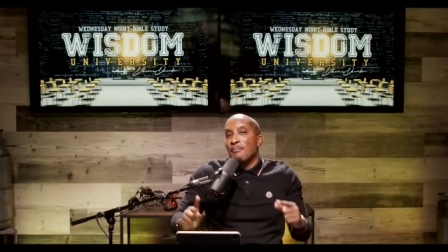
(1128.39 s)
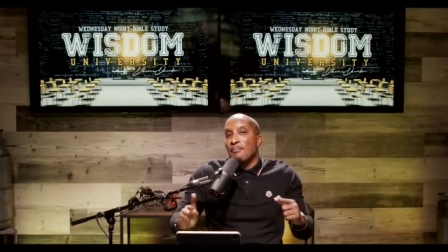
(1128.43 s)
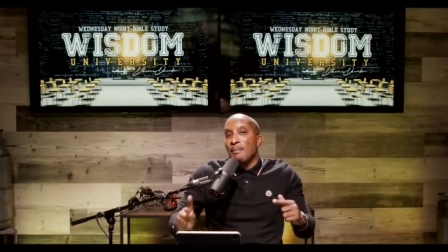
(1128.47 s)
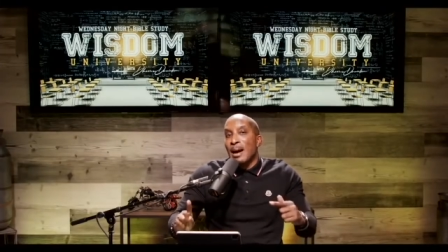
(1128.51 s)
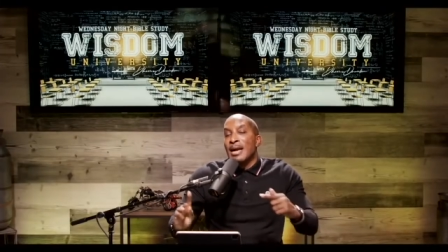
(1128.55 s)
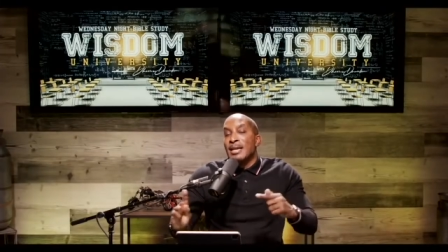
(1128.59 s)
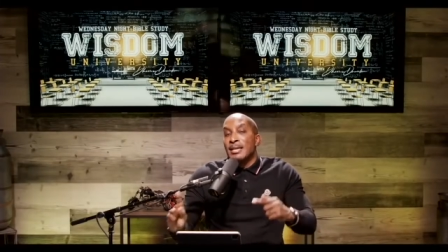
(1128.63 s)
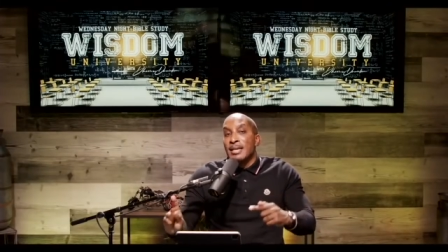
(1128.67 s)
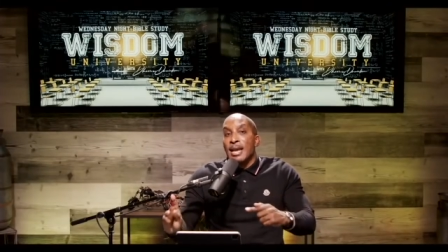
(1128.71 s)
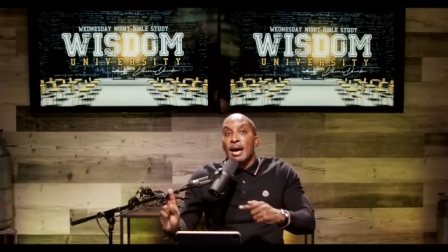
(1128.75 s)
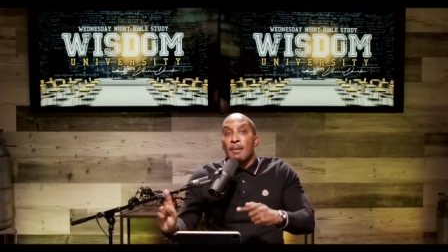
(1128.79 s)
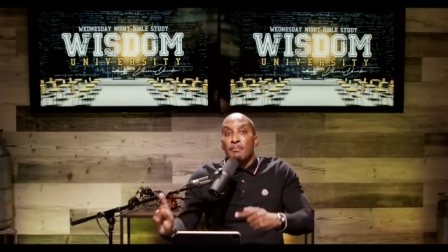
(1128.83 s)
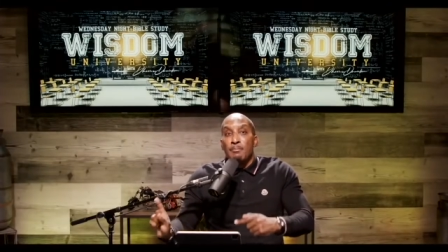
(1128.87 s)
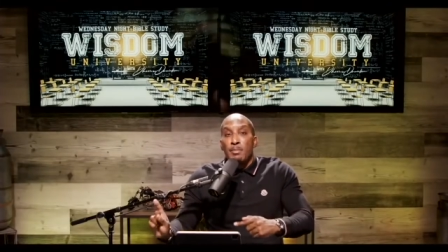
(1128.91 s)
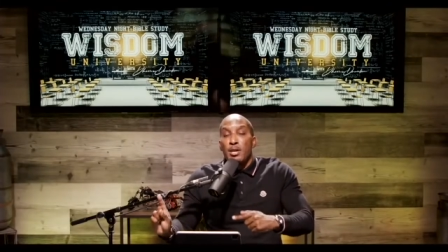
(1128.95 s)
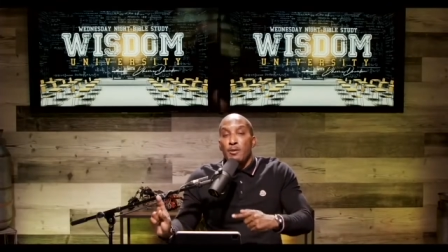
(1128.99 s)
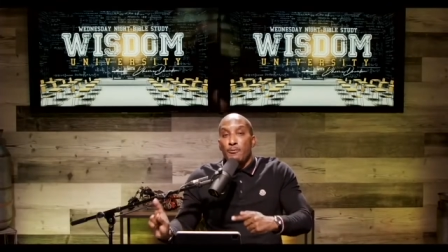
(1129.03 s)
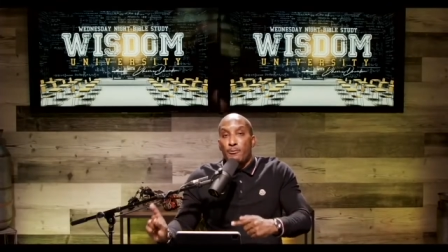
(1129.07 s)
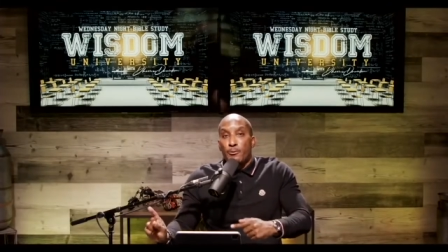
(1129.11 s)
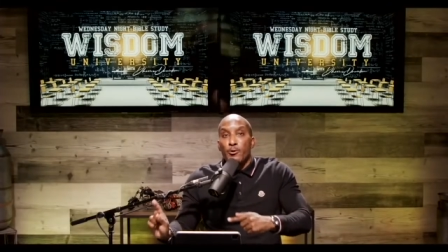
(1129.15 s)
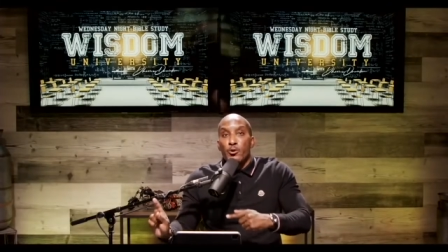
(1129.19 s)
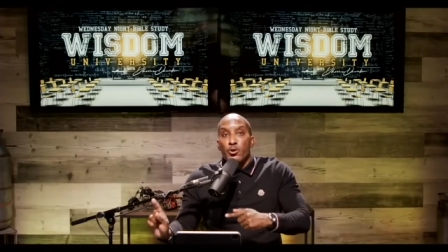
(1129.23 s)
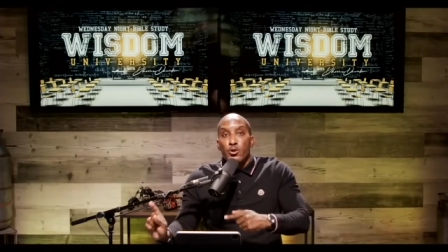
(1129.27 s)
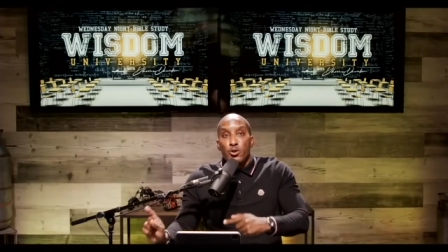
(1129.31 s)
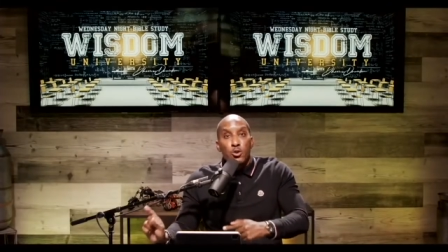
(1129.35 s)
might not
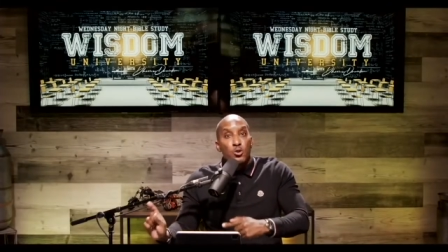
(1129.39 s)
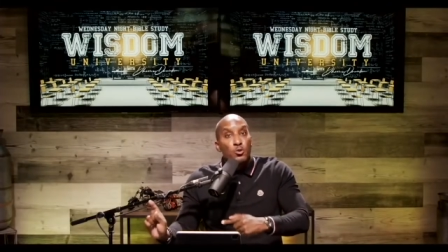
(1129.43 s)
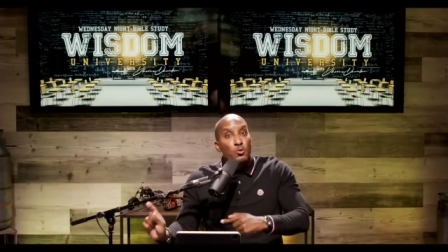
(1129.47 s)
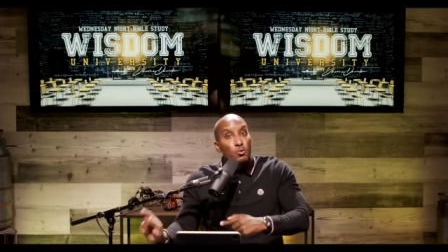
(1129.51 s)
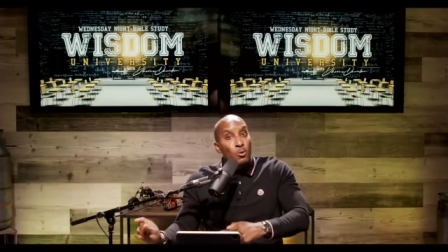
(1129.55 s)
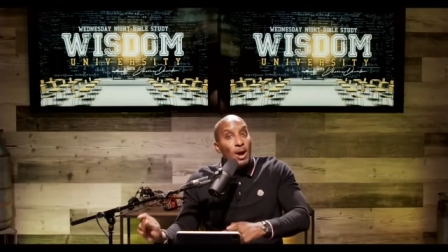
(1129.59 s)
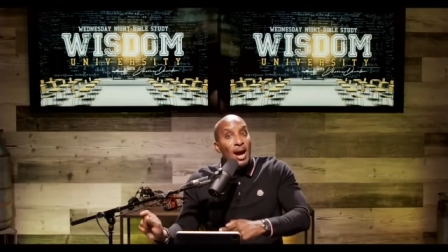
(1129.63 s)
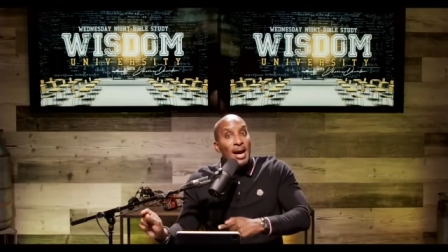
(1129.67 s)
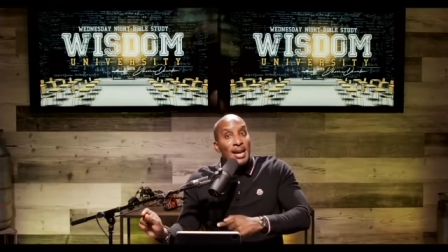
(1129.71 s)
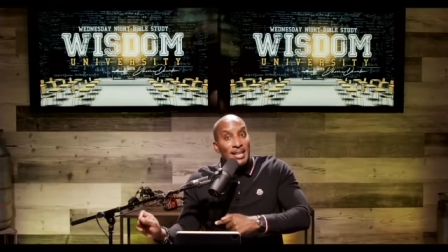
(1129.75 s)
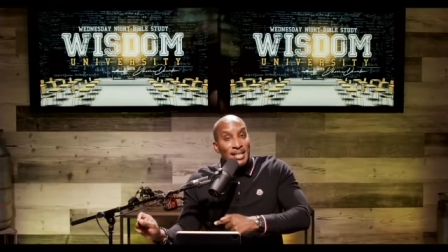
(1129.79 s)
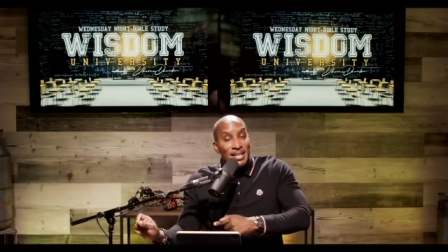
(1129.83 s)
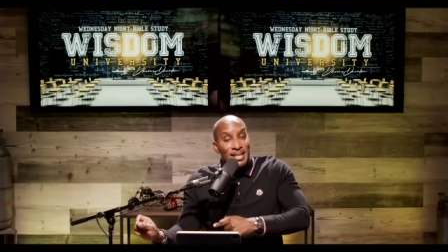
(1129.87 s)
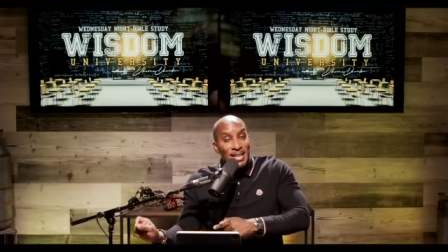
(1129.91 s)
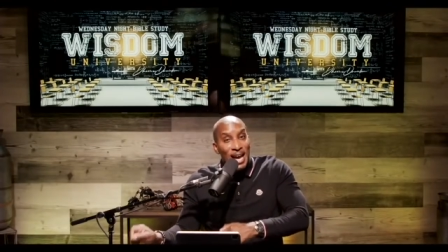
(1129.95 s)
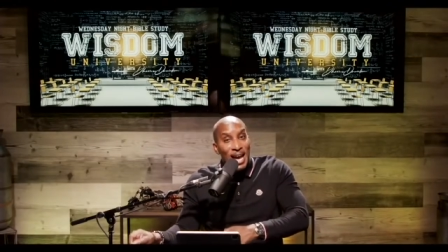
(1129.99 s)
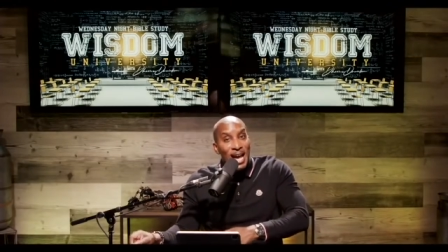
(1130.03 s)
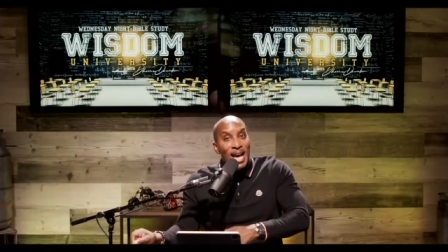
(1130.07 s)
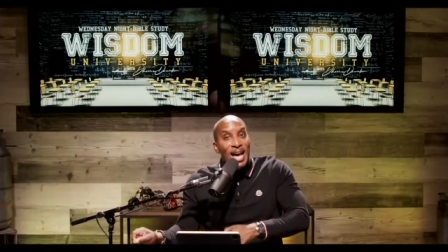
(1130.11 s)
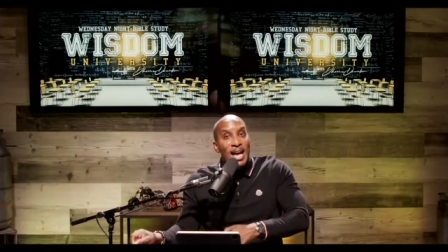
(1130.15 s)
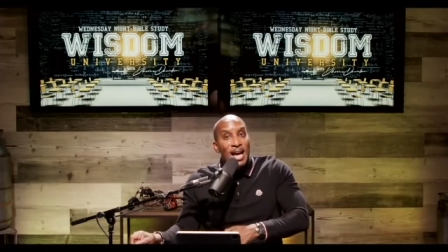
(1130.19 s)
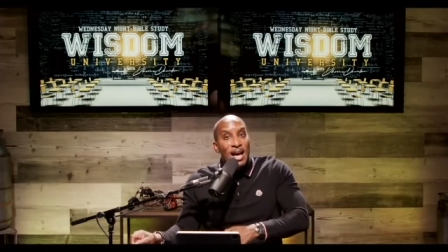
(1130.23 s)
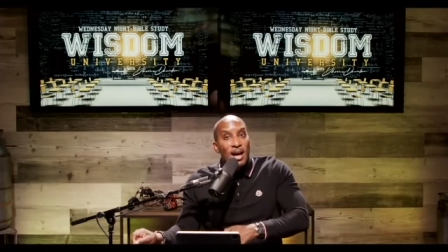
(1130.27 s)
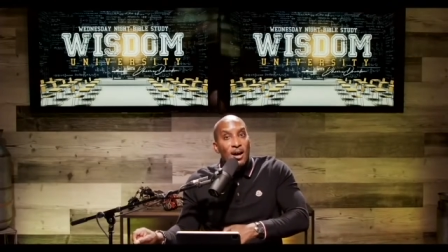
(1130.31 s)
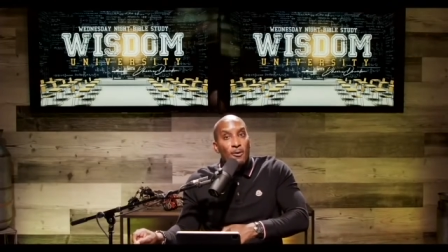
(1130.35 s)
be for you right
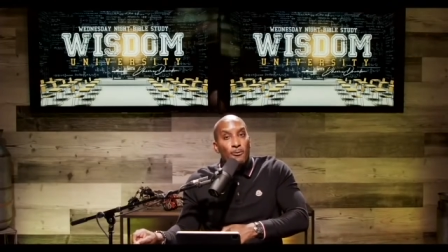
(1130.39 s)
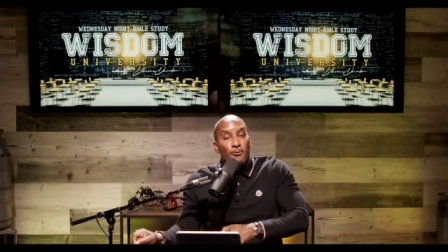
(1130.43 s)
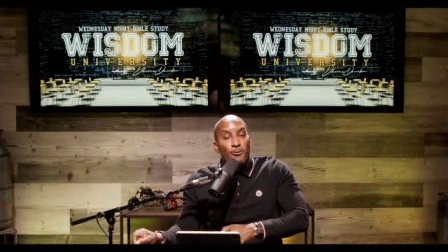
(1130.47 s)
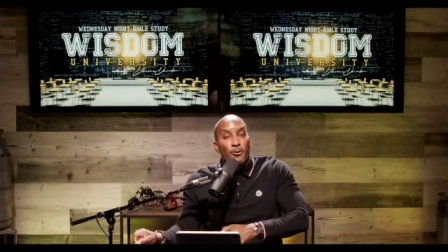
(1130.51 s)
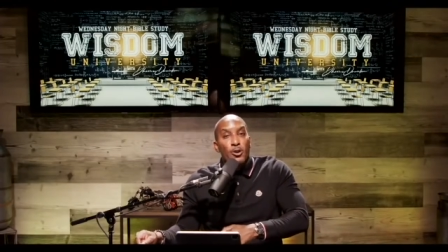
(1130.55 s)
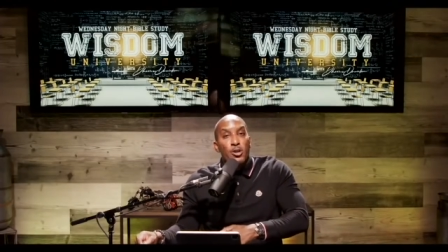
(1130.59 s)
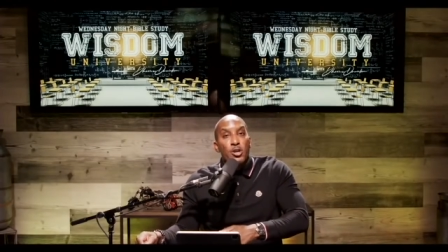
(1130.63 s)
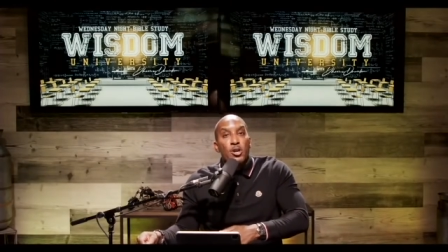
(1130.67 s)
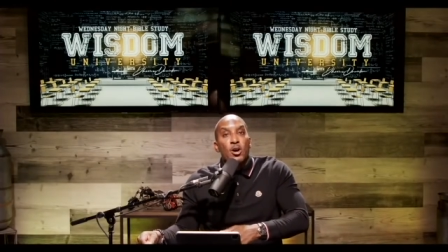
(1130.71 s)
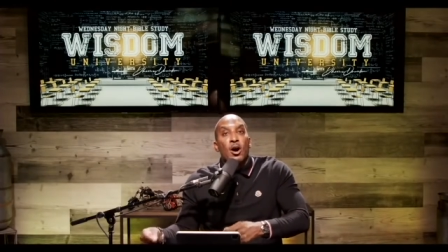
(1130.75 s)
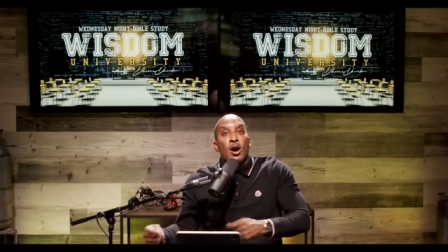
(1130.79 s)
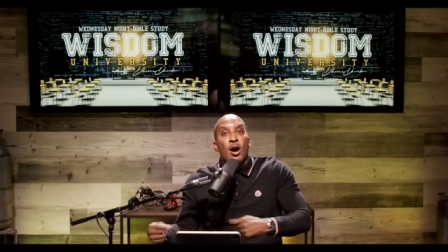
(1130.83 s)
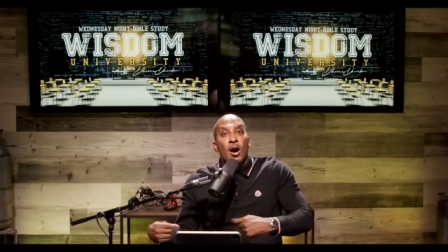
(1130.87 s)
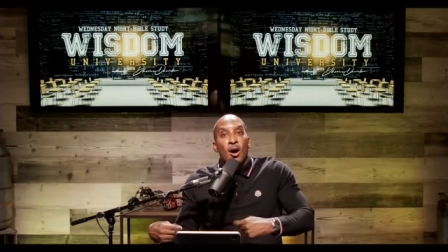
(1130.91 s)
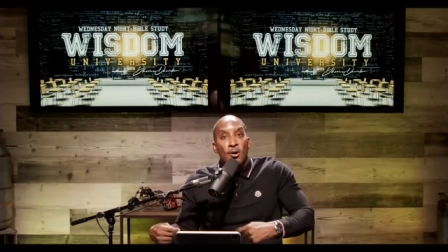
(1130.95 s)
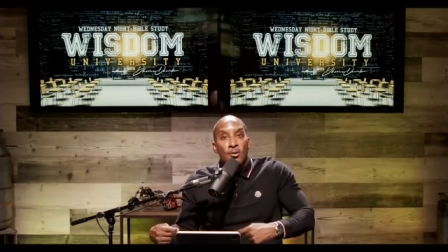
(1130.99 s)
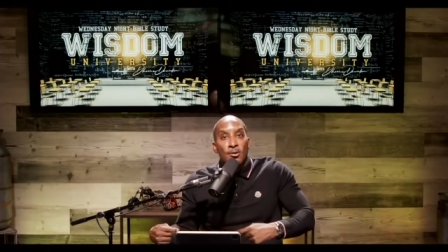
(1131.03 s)
now for your